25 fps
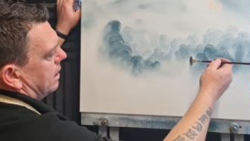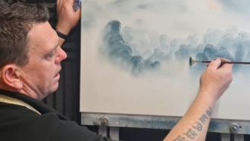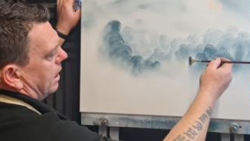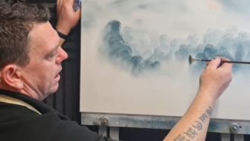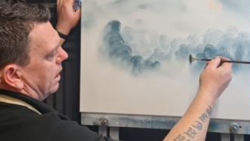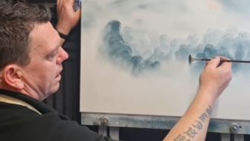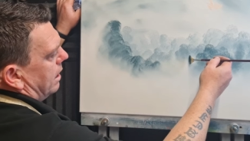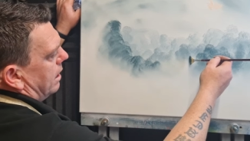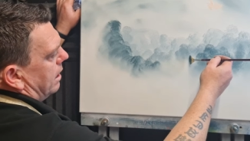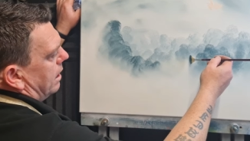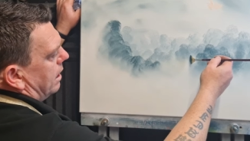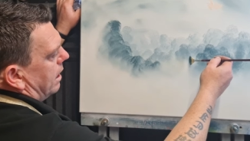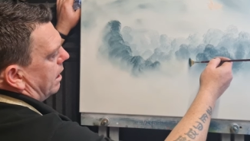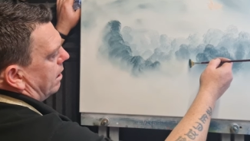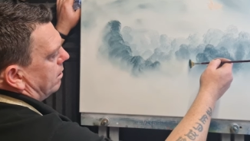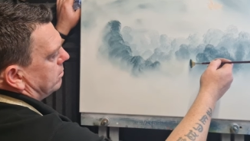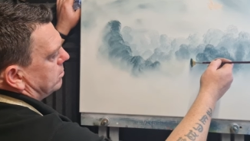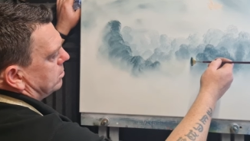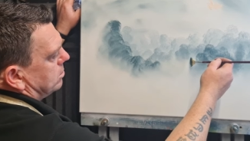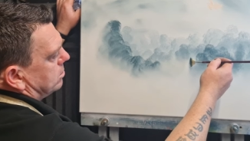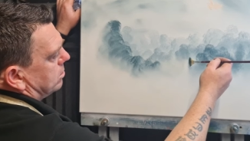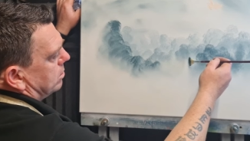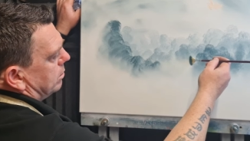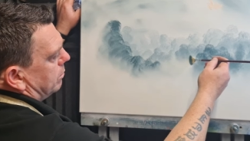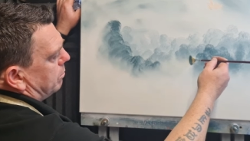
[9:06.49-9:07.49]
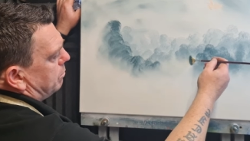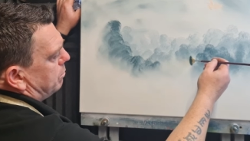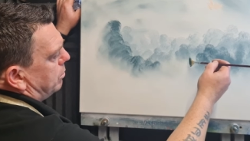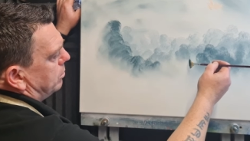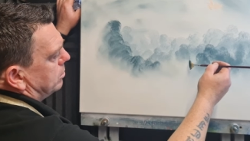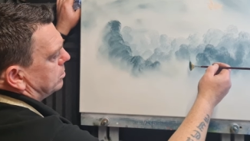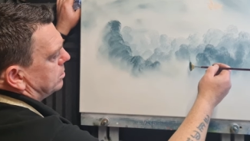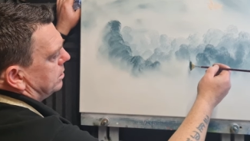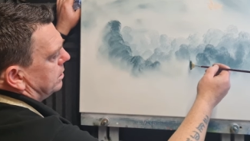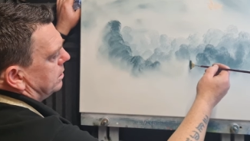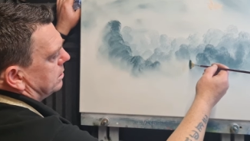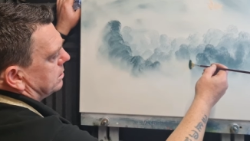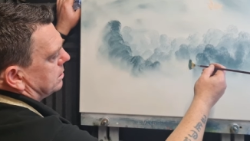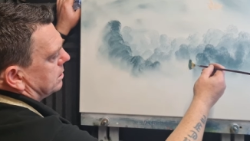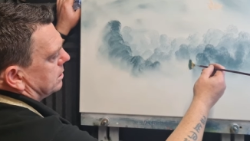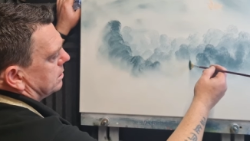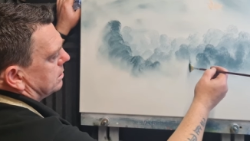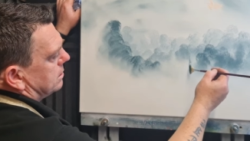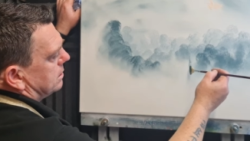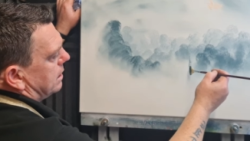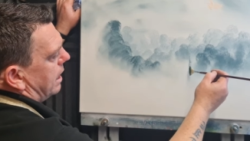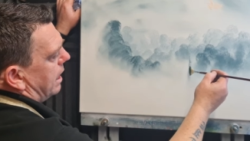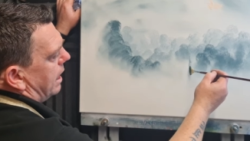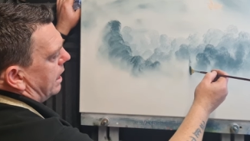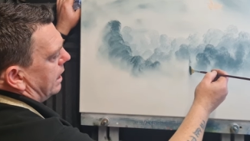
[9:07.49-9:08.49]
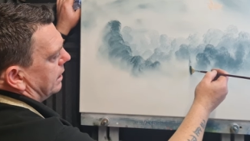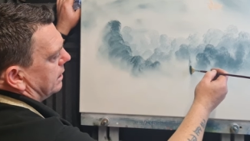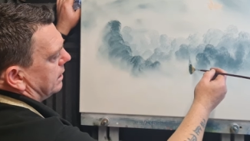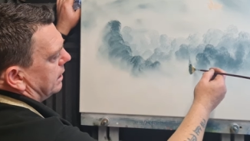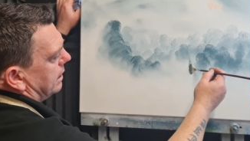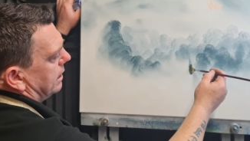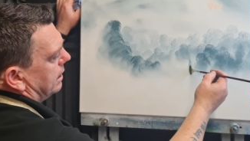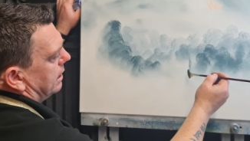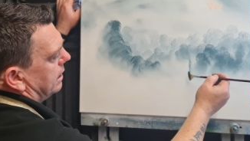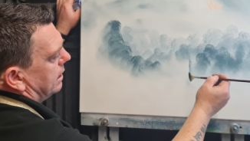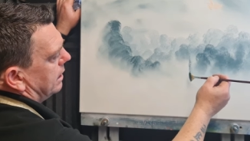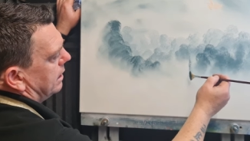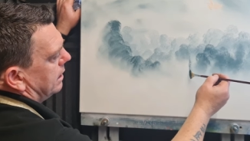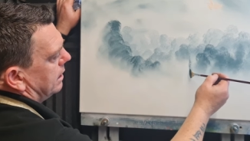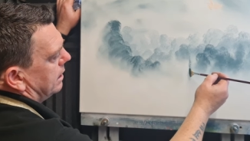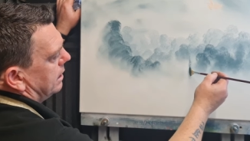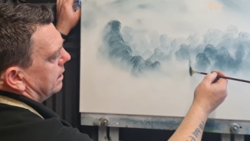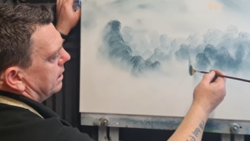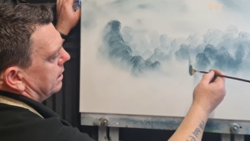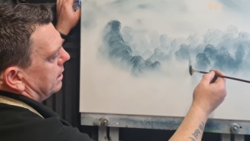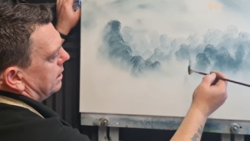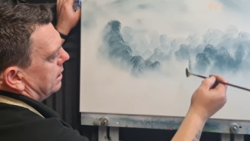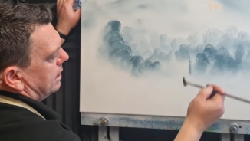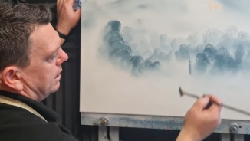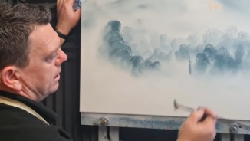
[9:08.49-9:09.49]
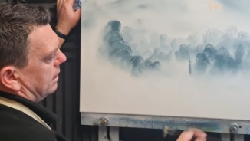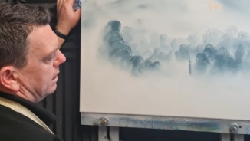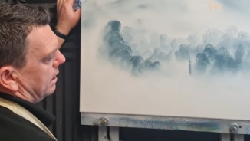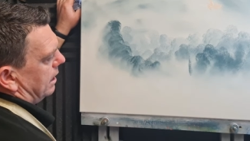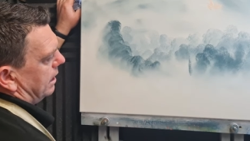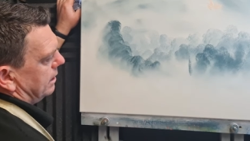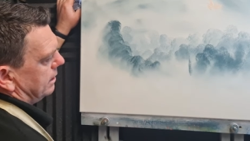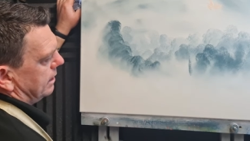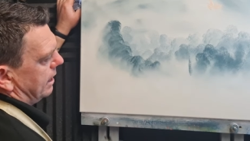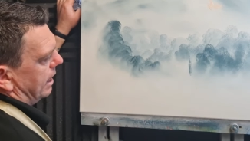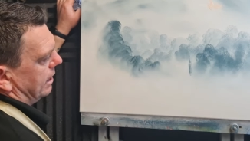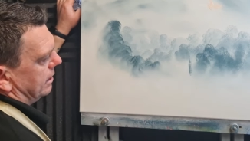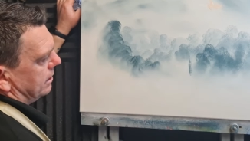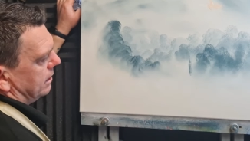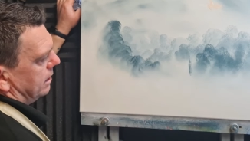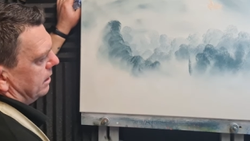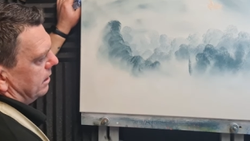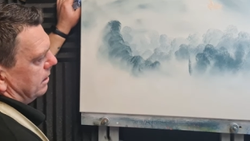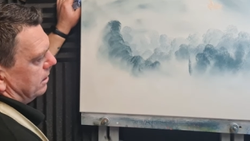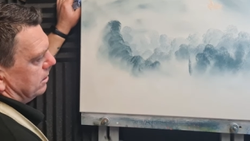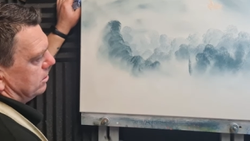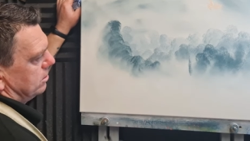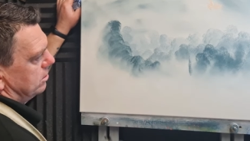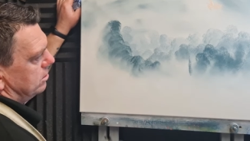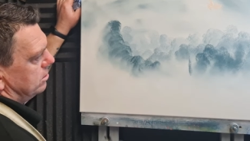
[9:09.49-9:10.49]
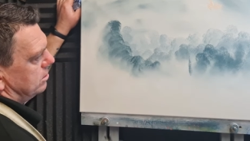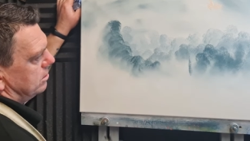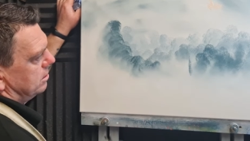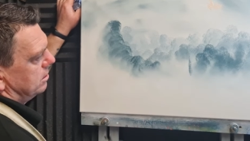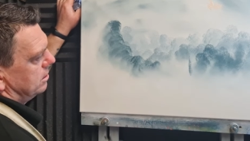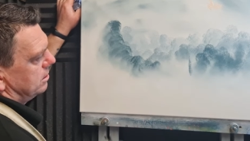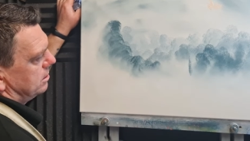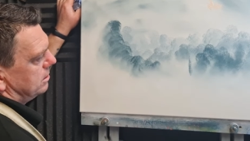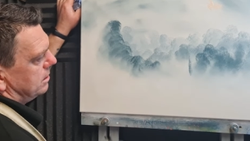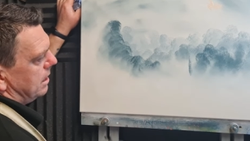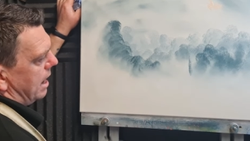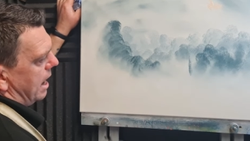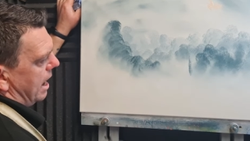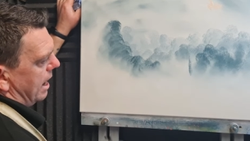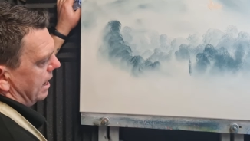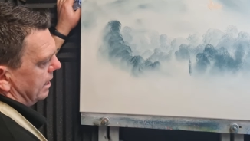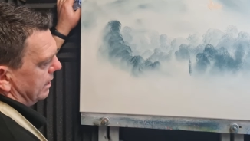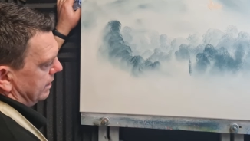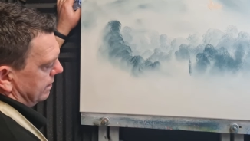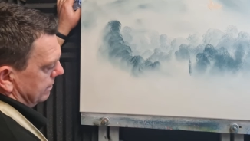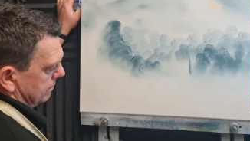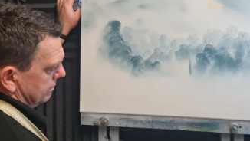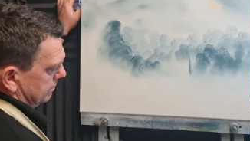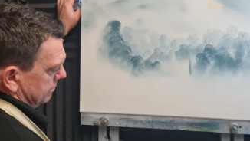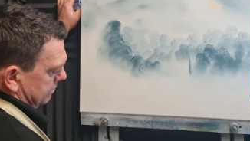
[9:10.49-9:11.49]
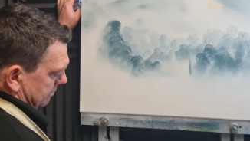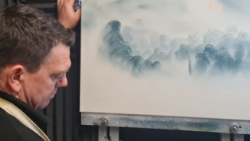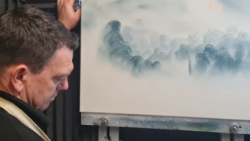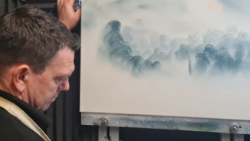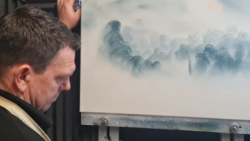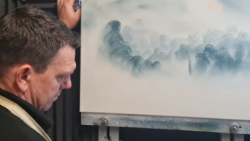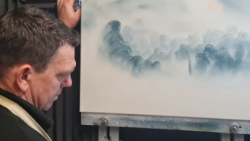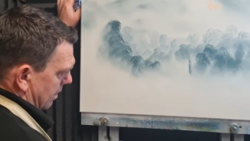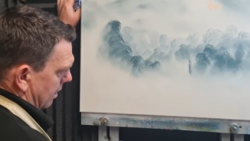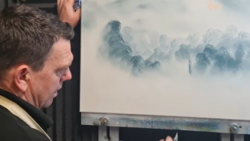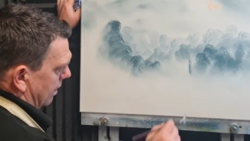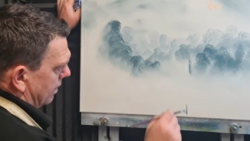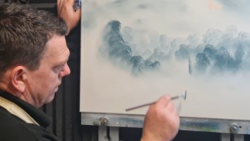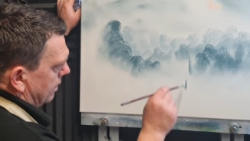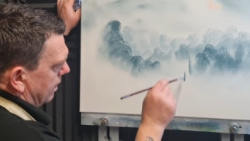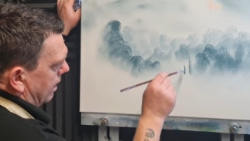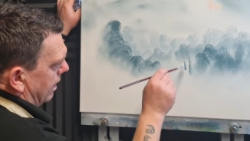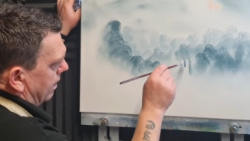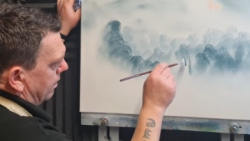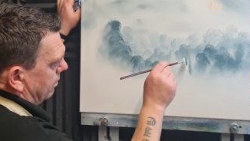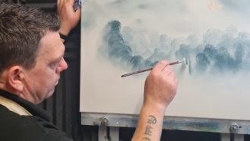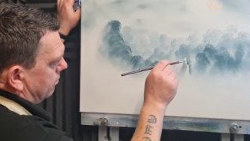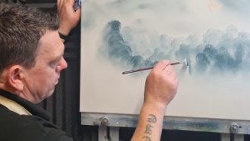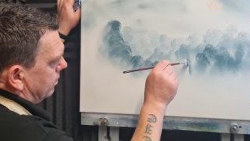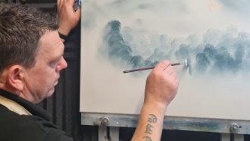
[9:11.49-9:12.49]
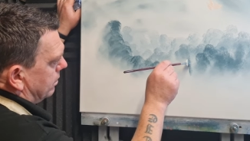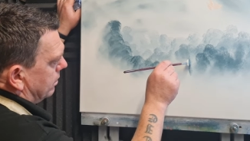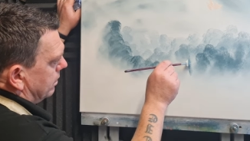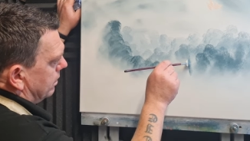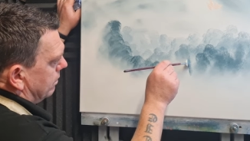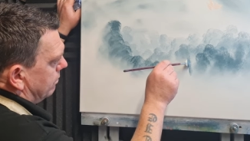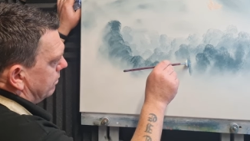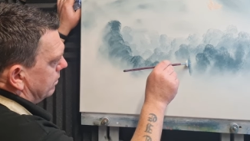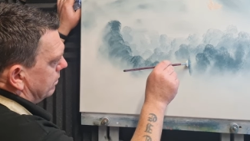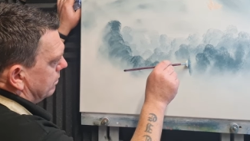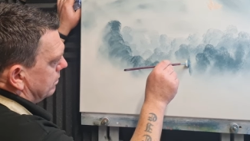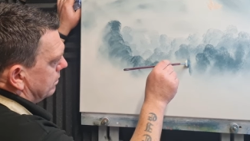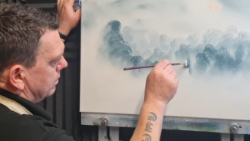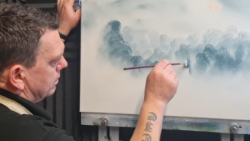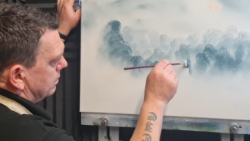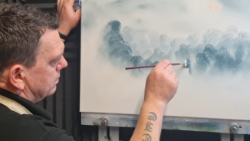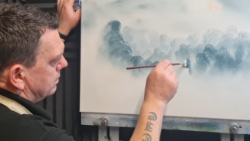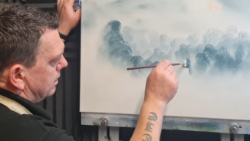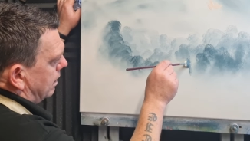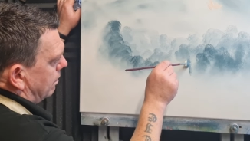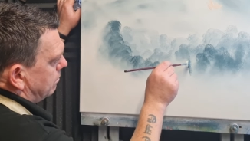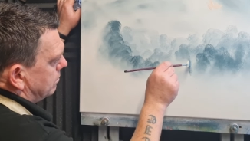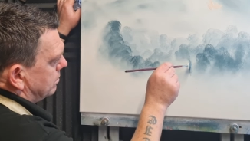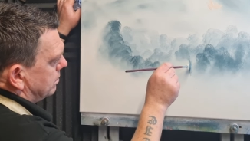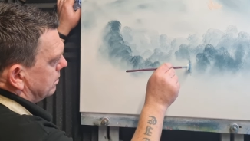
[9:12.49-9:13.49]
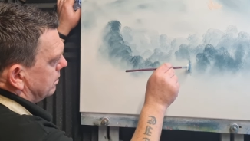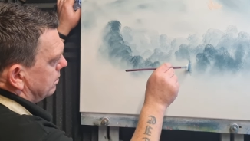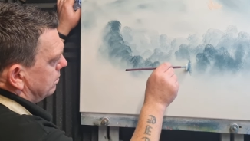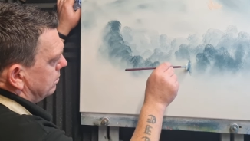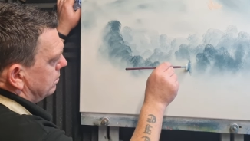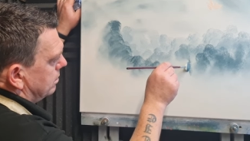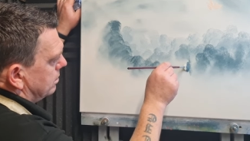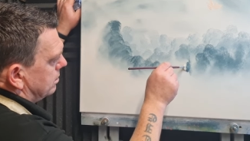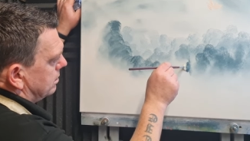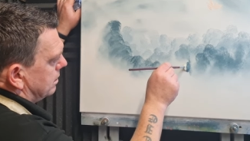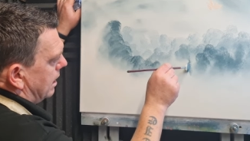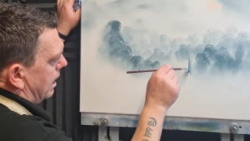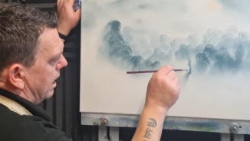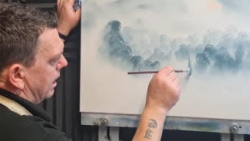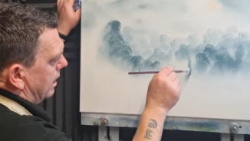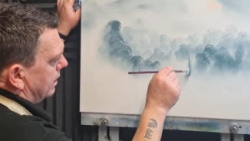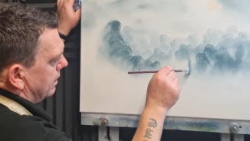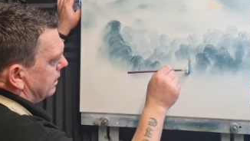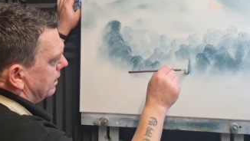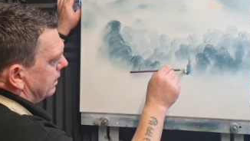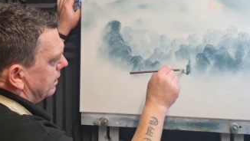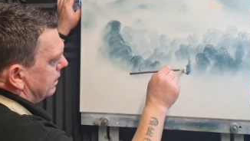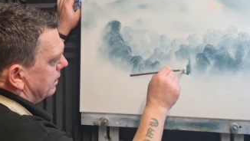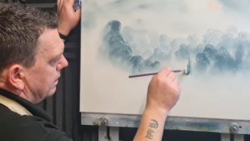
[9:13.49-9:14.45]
I'm just going to push into the side like that, just to the side, and then we can even tap to the other side.